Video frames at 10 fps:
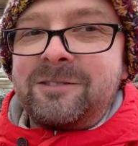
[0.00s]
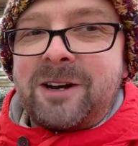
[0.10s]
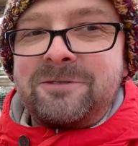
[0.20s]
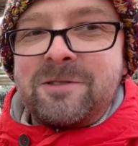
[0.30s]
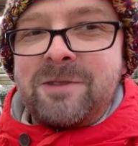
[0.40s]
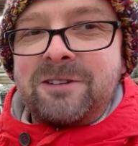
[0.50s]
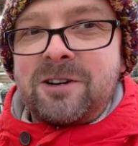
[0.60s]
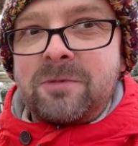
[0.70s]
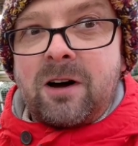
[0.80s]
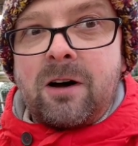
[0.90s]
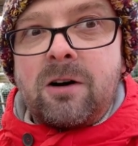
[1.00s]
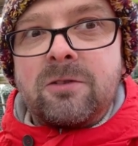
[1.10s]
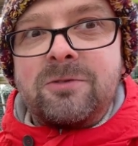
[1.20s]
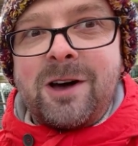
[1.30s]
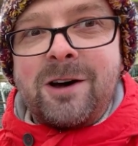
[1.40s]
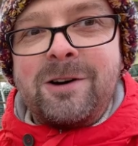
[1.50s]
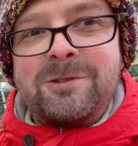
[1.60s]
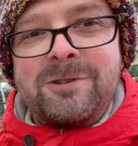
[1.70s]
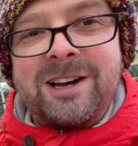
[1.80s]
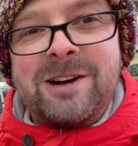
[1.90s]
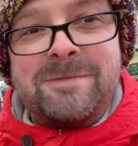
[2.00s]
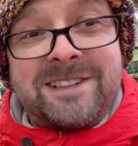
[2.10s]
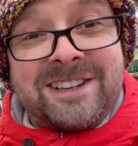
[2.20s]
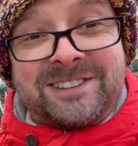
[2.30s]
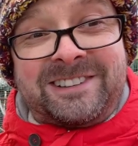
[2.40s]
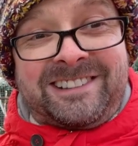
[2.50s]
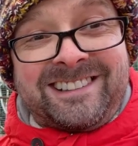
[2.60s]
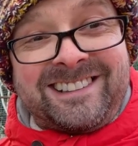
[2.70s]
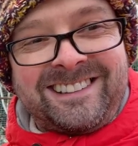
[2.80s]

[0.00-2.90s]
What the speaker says: reminds me of the meat roll. Oh, no. I hope it doesn't.